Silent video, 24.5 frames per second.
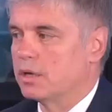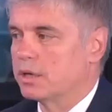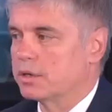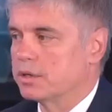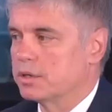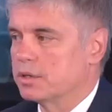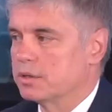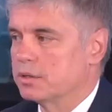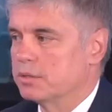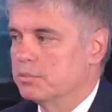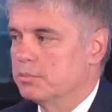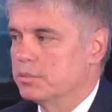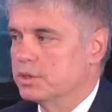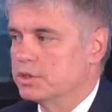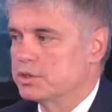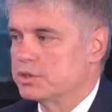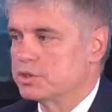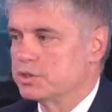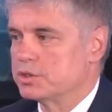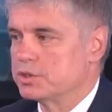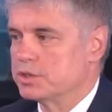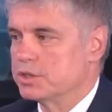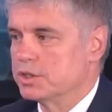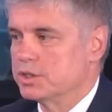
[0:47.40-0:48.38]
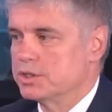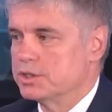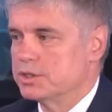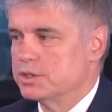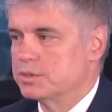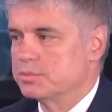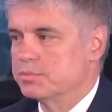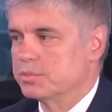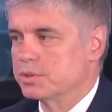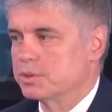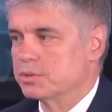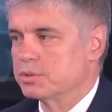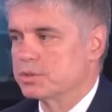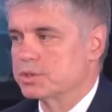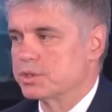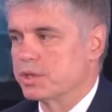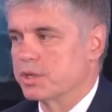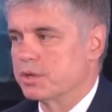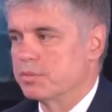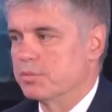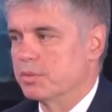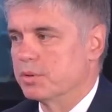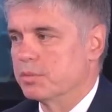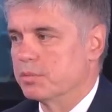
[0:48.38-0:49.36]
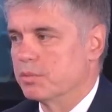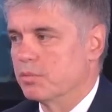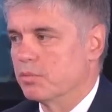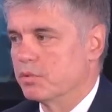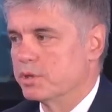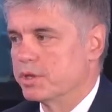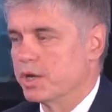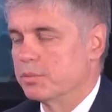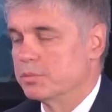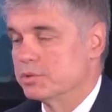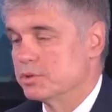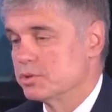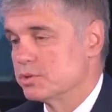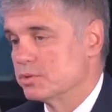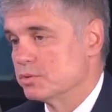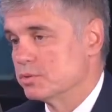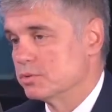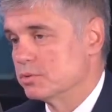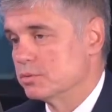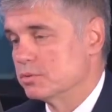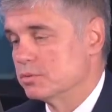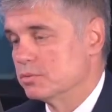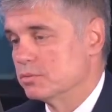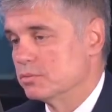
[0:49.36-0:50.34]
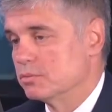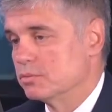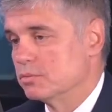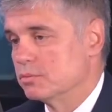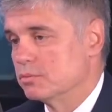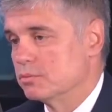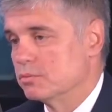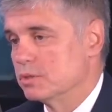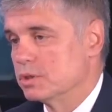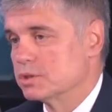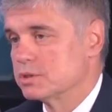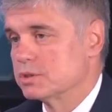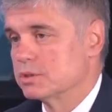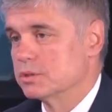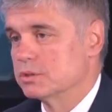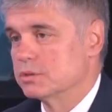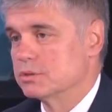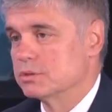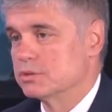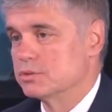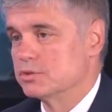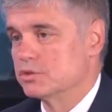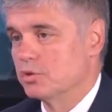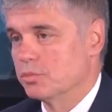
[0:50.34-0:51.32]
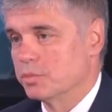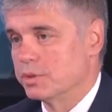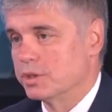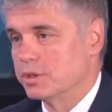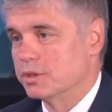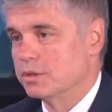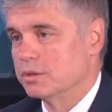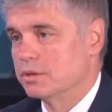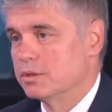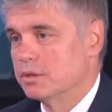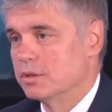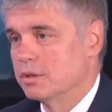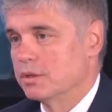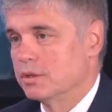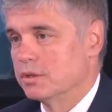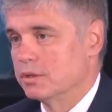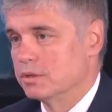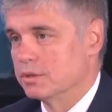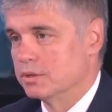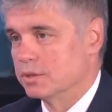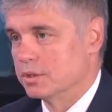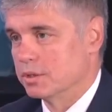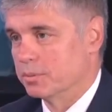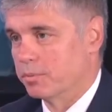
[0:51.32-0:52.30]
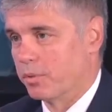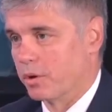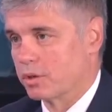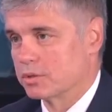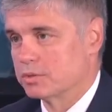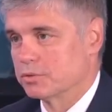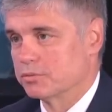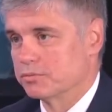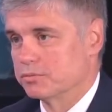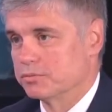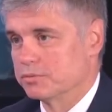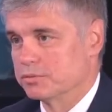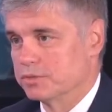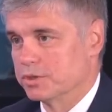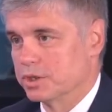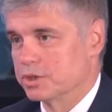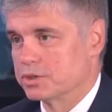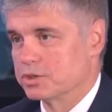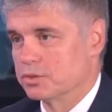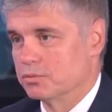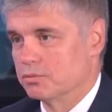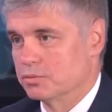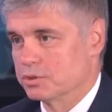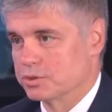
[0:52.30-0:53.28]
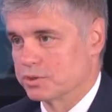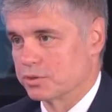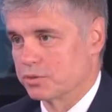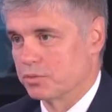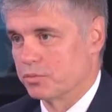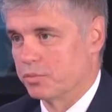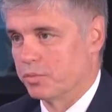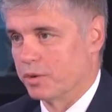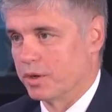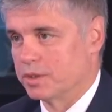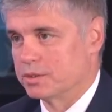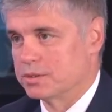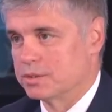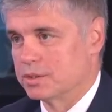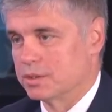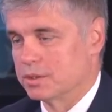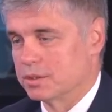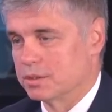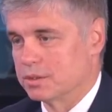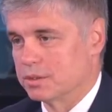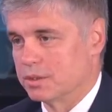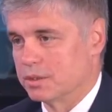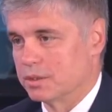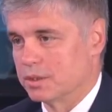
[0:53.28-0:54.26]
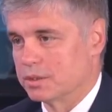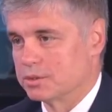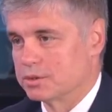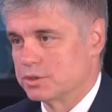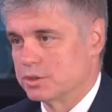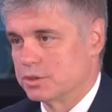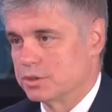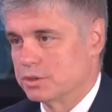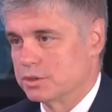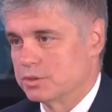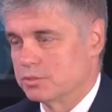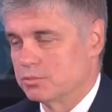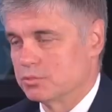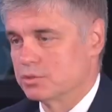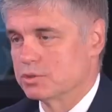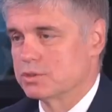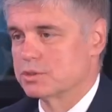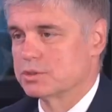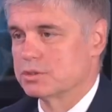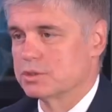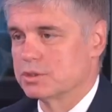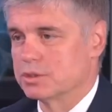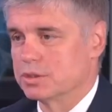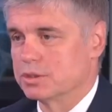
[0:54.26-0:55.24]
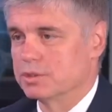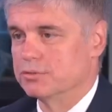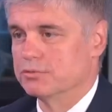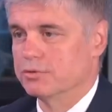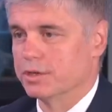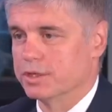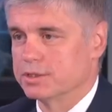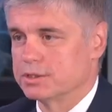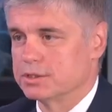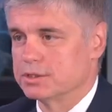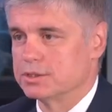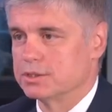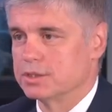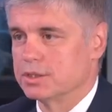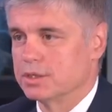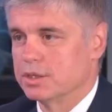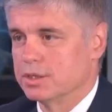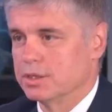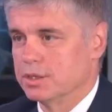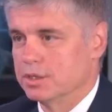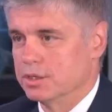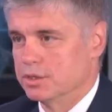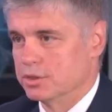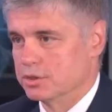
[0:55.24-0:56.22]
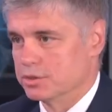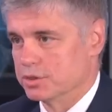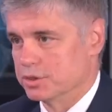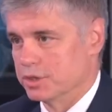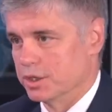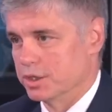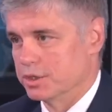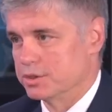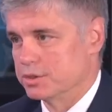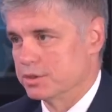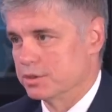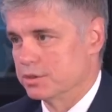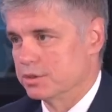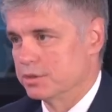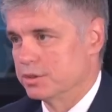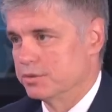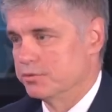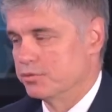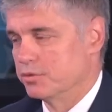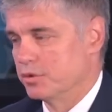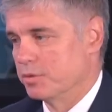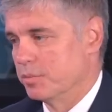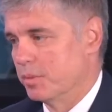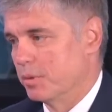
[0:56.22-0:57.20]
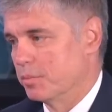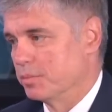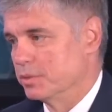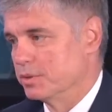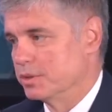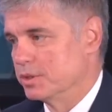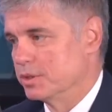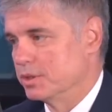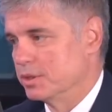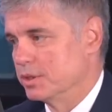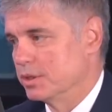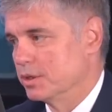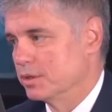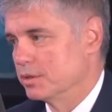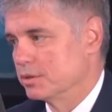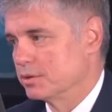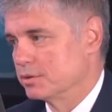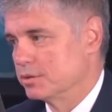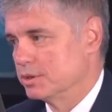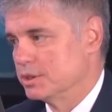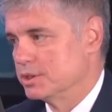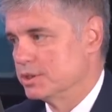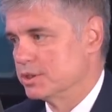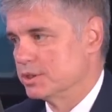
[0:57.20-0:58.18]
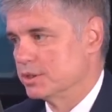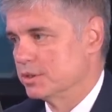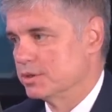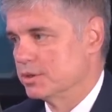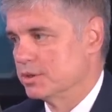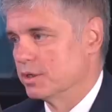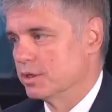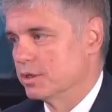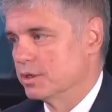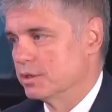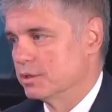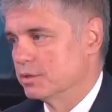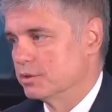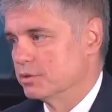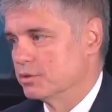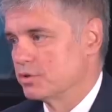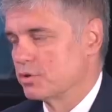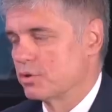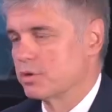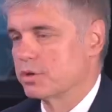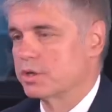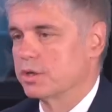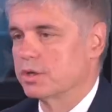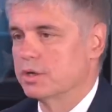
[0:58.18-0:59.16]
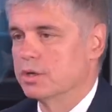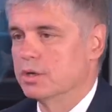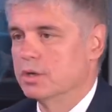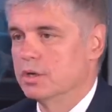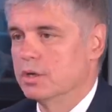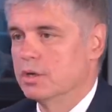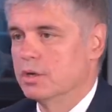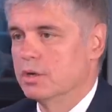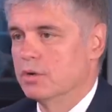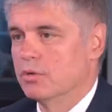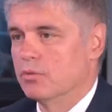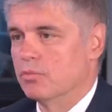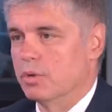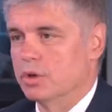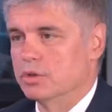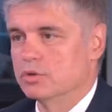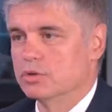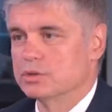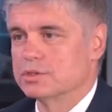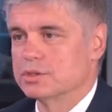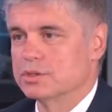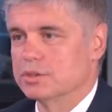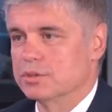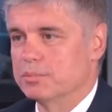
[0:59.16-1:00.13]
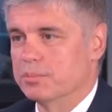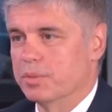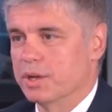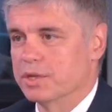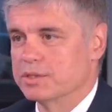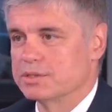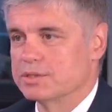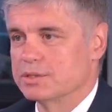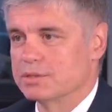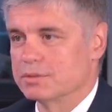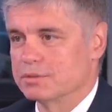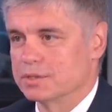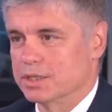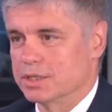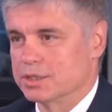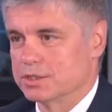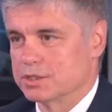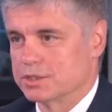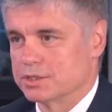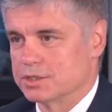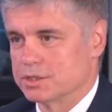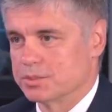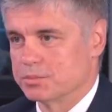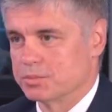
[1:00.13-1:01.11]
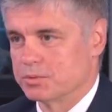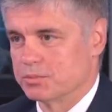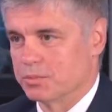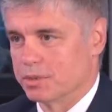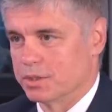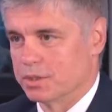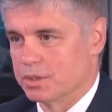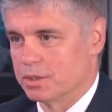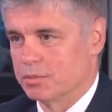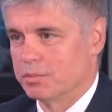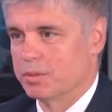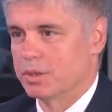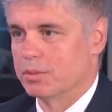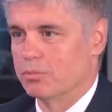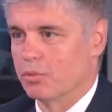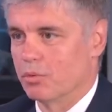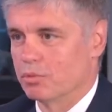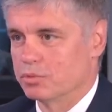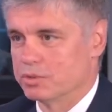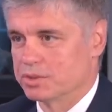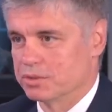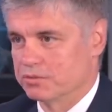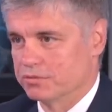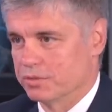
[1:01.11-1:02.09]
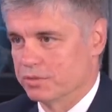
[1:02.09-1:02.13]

I can imagine this, because I remember what happened to Western Germany. The part of the nation was occupied and actually was invited into NATO. If you remember, the Greece and Turkey were not in the best relationships when they were both